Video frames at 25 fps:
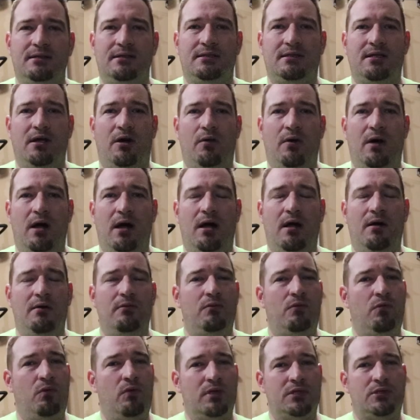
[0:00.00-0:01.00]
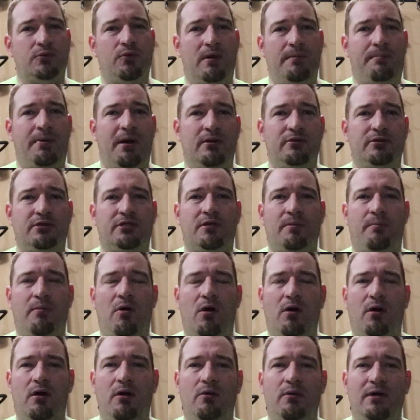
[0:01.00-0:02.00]
So once we post
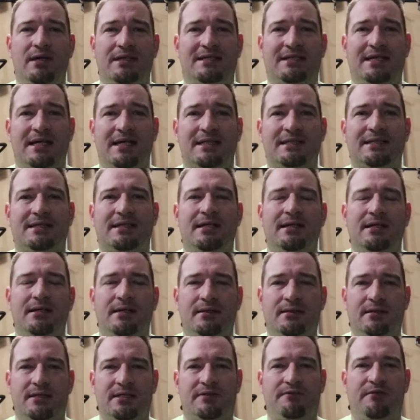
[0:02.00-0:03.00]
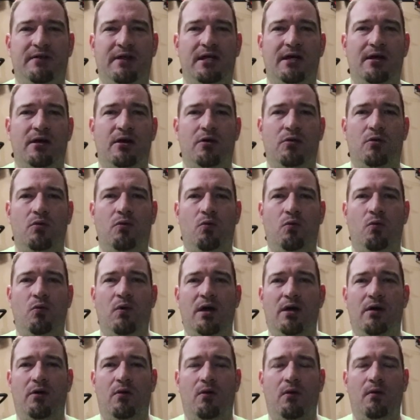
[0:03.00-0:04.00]
tomorrow at 6, this video
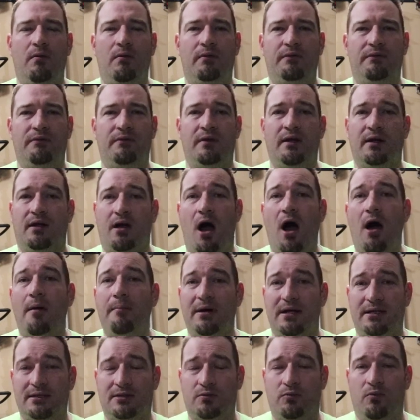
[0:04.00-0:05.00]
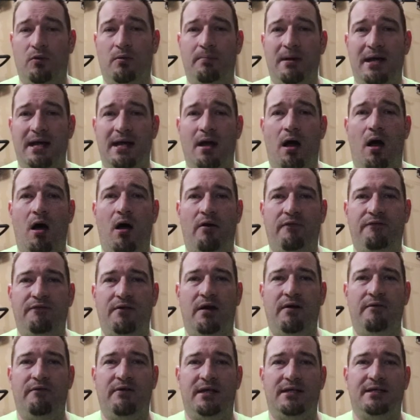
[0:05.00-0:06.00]
the comments will be
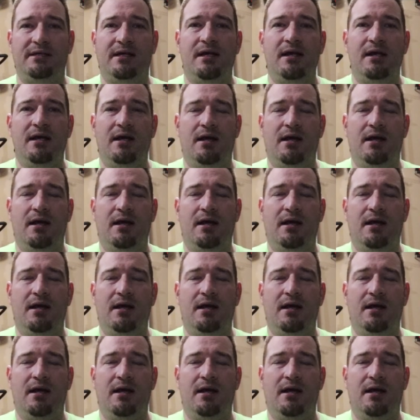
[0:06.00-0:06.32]
off of it